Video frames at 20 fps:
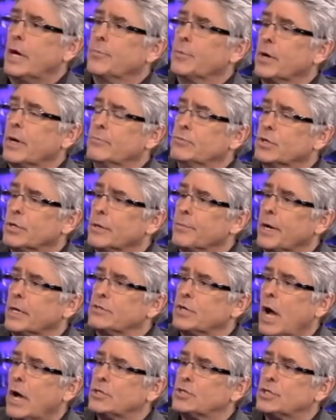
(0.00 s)
when I'm doing my
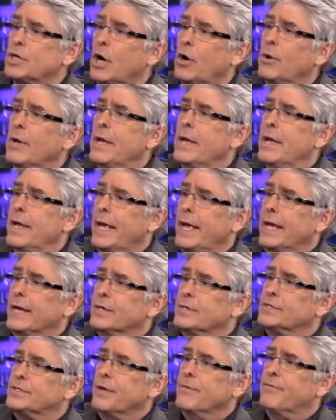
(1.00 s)
talk show,
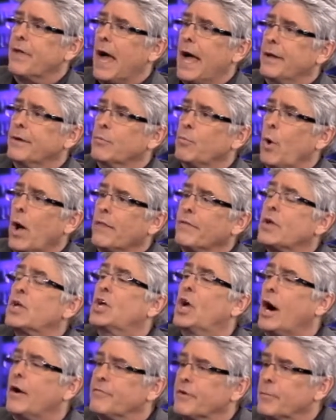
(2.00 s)
is that while the
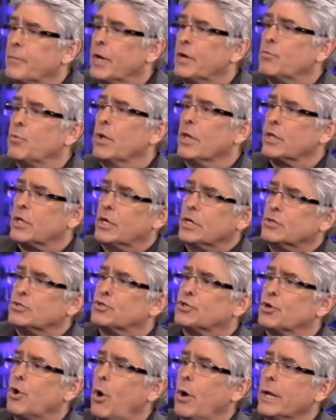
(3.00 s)
government will
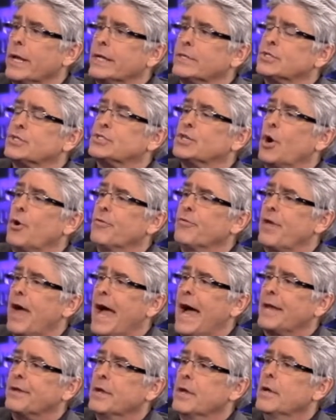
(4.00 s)
control it so
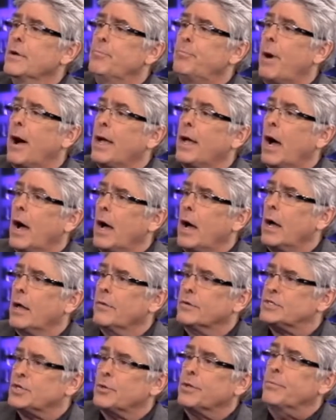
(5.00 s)
that
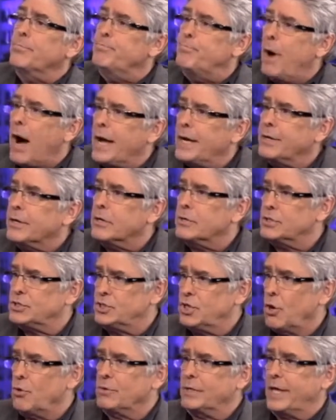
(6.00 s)
minors
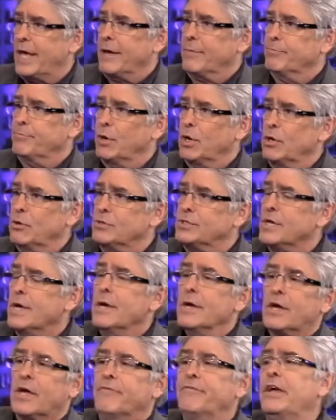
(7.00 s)
don't get booze,
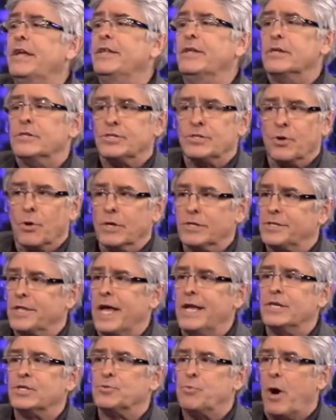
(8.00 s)
convenience stores,
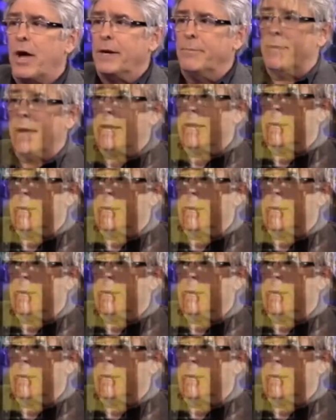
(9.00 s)
they just want to make